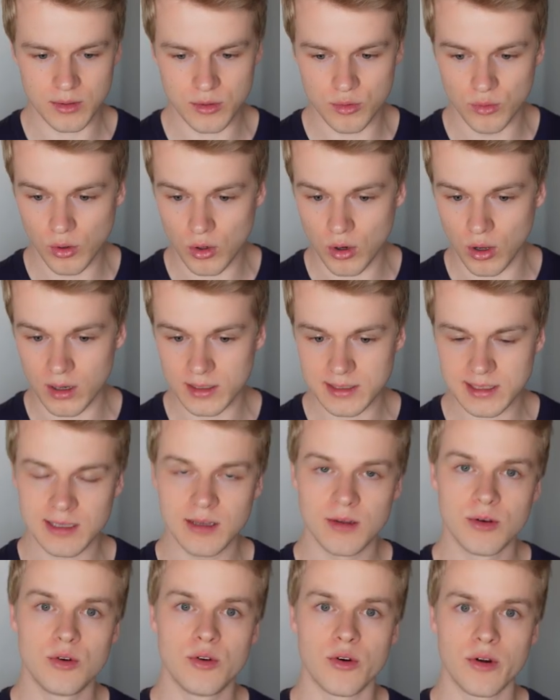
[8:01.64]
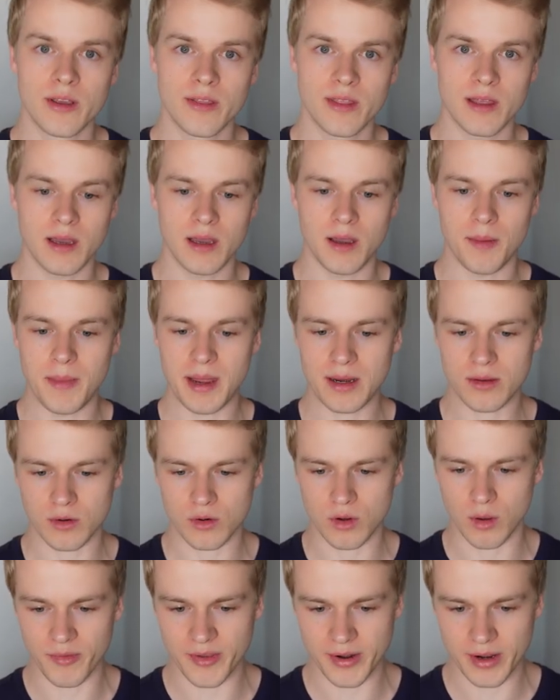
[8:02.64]
tool calls during the
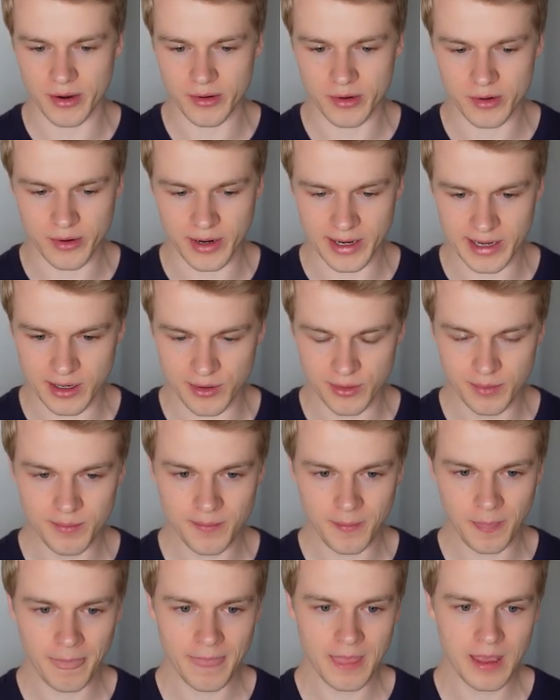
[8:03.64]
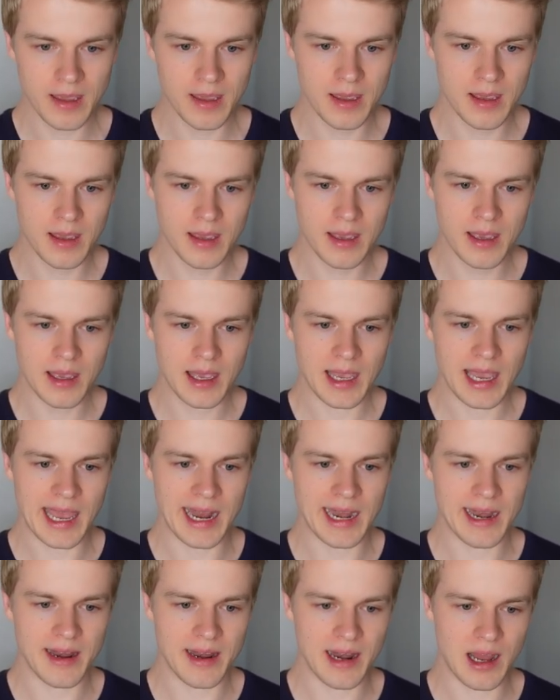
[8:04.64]
make.com scenario right here.
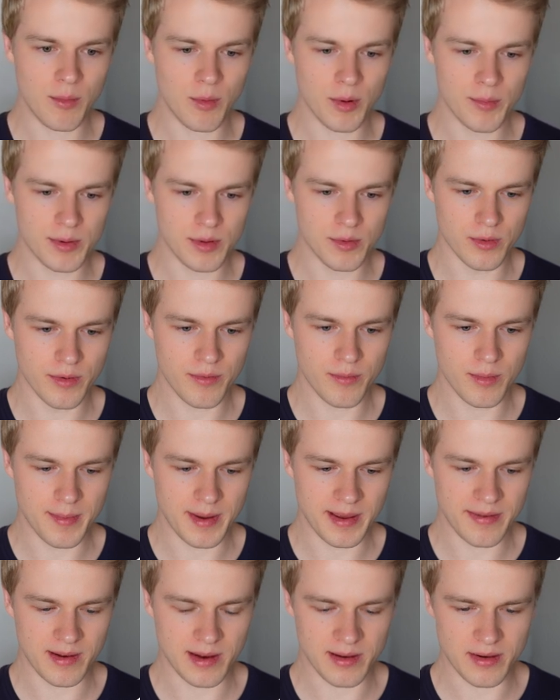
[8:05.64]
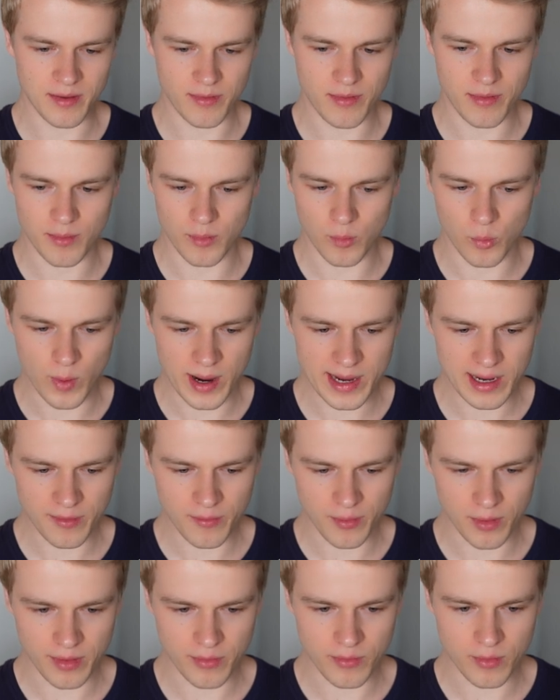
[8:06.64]
And now what we do is we basically just waited
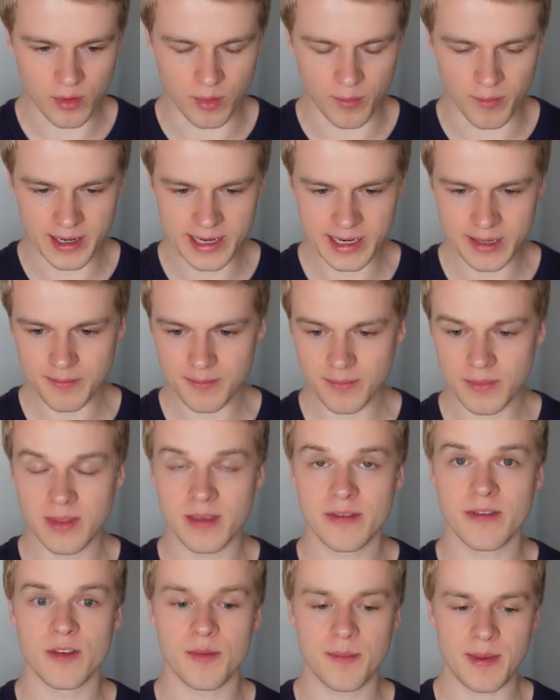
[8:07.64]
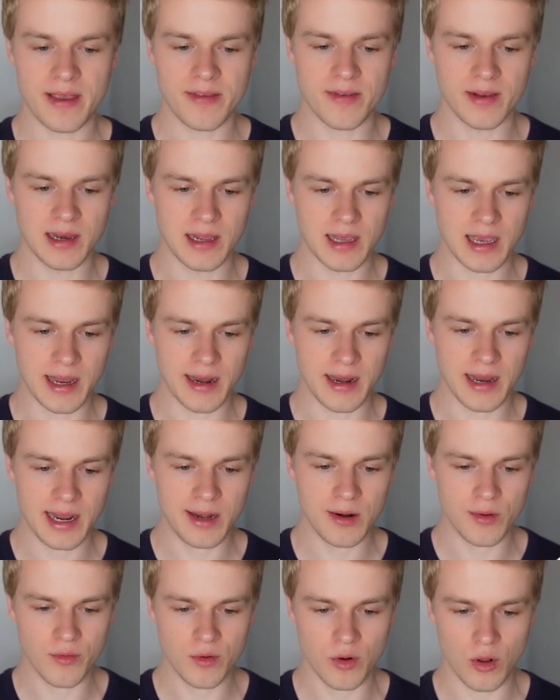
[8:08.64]
for this to complete. This is basically an
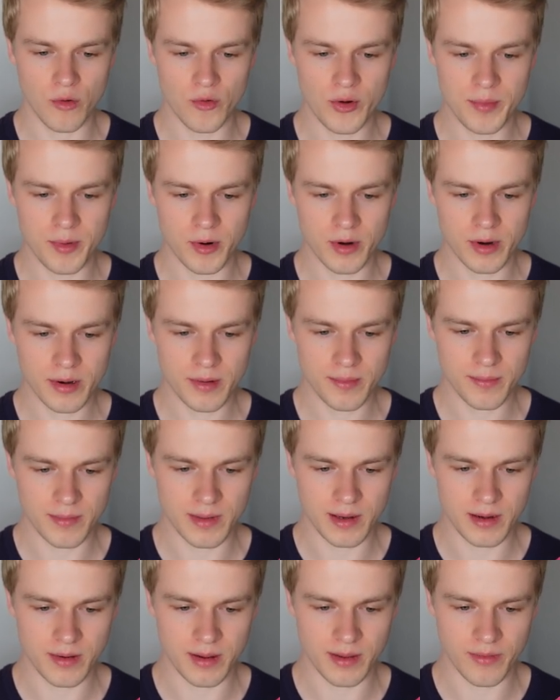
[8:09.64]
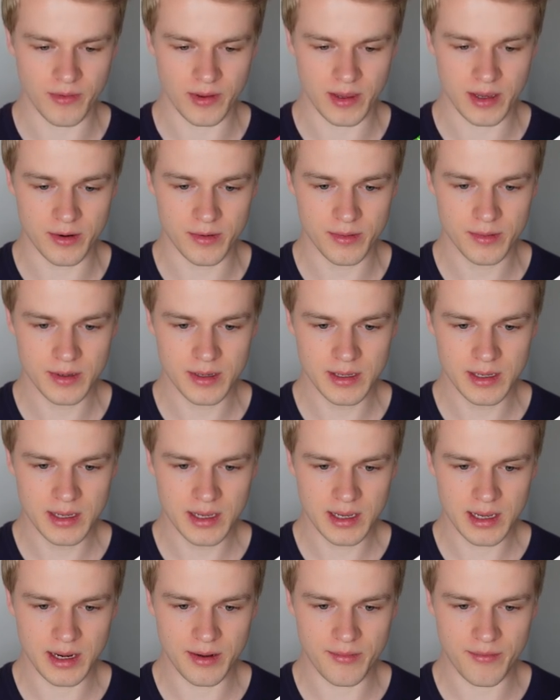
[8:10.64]
end of call report that you can see here.
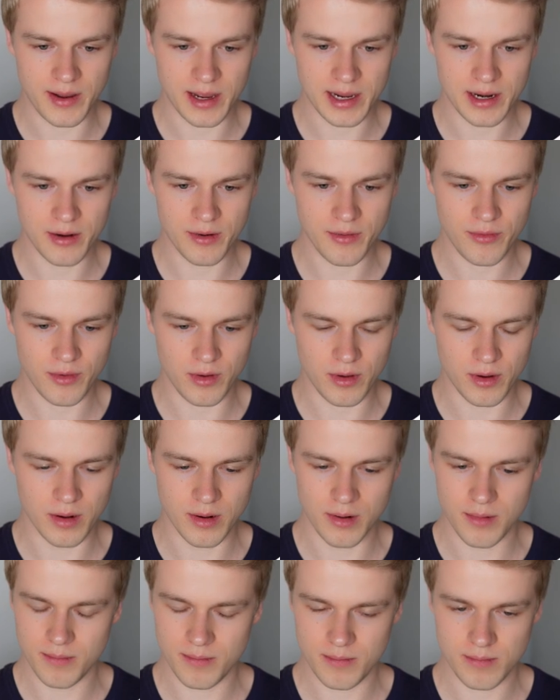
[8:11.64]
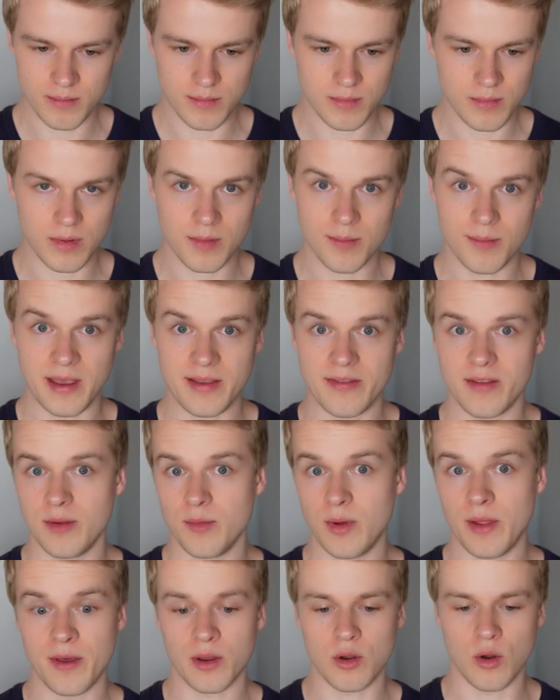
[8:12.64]
It fires on basically
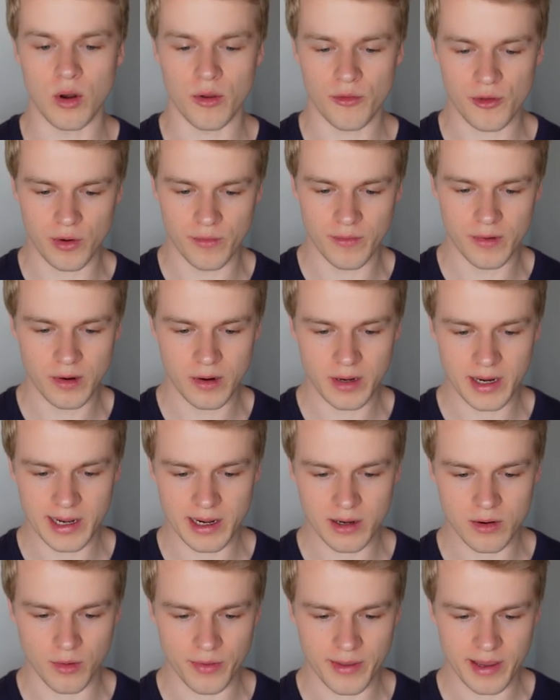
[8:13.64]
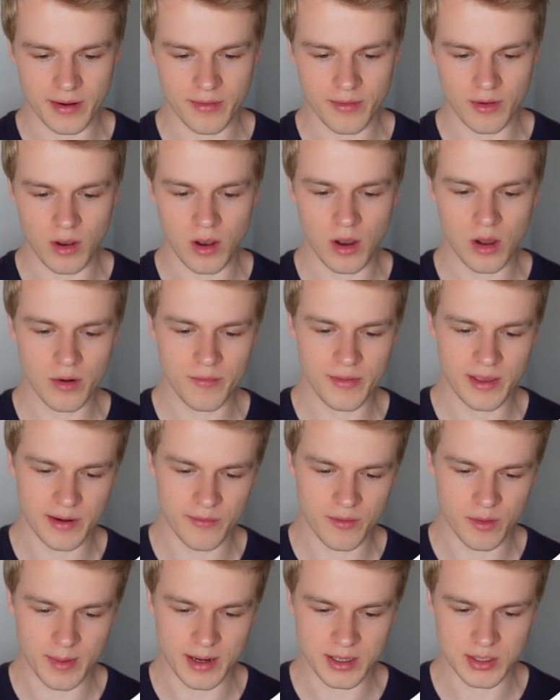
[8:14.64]
when the call is over, and it contains all of the
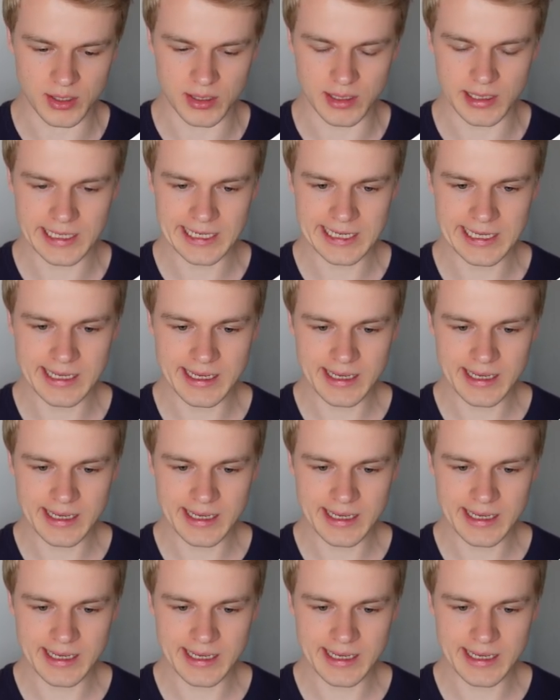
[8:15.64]
information